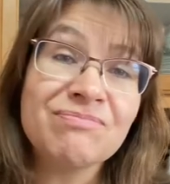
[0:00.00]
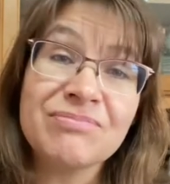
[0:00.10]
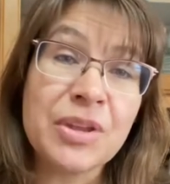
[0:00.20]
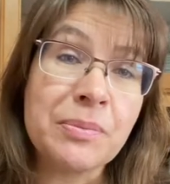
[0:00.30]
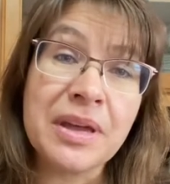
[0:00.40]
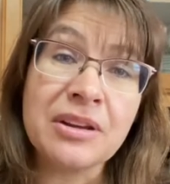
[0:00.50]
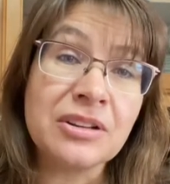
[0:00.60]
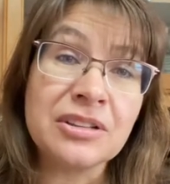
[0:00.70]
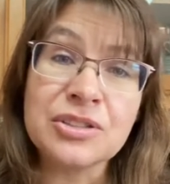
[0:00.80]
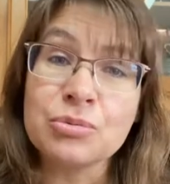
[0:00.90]
the
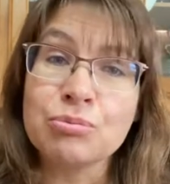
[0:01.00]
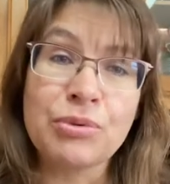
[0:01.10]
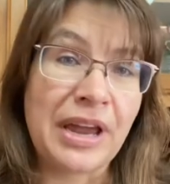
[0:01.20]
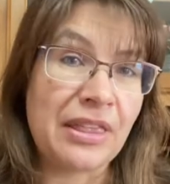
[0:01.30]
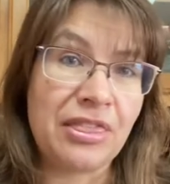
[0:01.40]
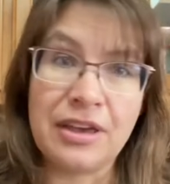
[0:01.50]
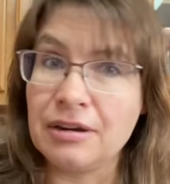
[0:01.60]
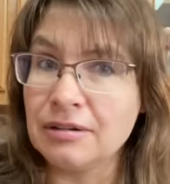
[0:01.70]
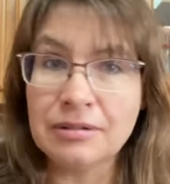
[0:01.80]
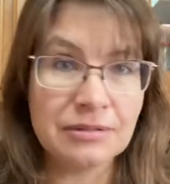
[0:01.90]
medical is right
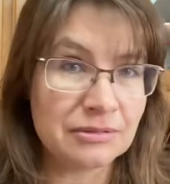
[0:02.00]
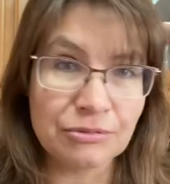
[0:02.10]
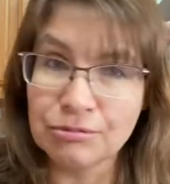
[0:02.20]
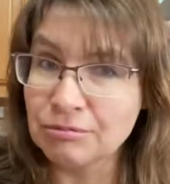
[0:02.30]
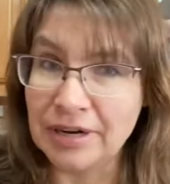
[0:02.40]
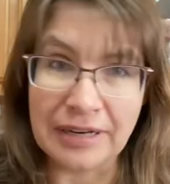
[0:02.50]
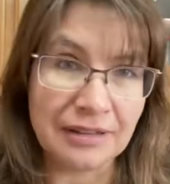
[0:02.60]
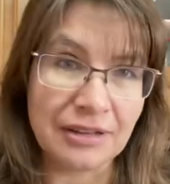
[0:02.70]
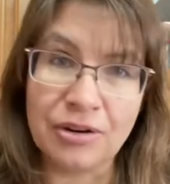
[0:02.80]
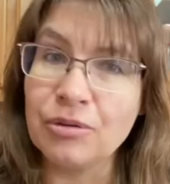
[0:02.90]
there, right
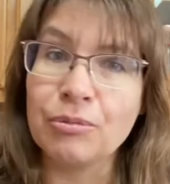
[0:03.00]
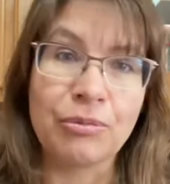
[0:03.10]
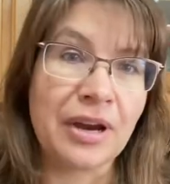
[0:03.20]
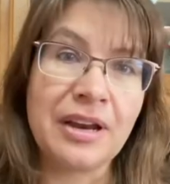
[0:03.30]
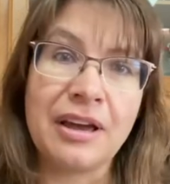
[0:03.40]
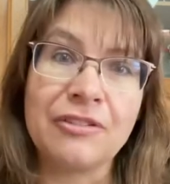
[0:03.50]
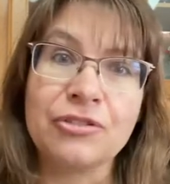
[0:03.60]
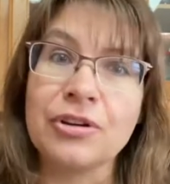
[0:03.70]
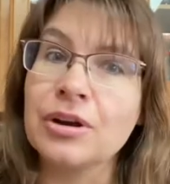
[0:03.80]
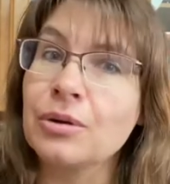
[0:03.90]
there, right after it.